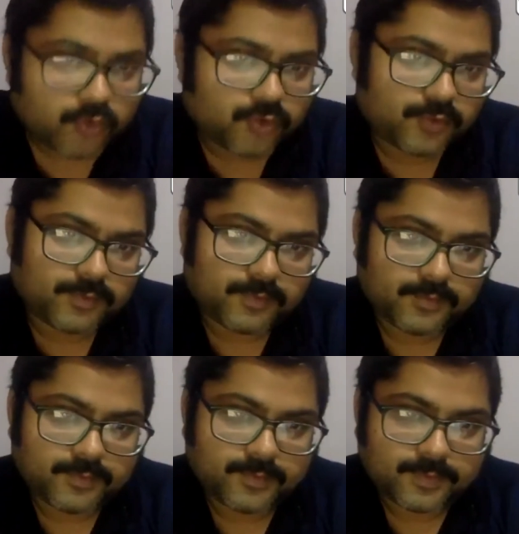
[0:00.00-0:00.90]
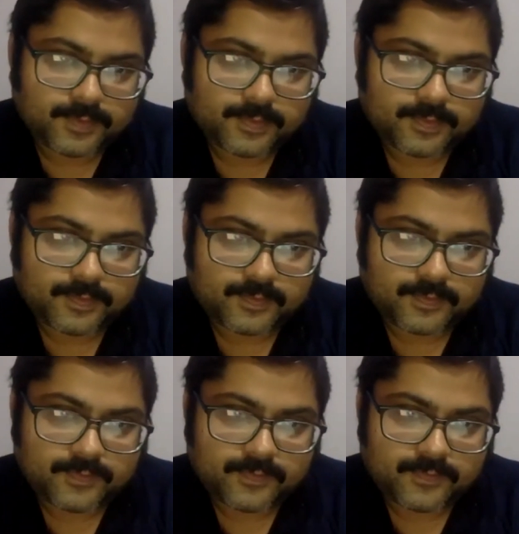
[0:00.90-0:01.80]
(no one is talking)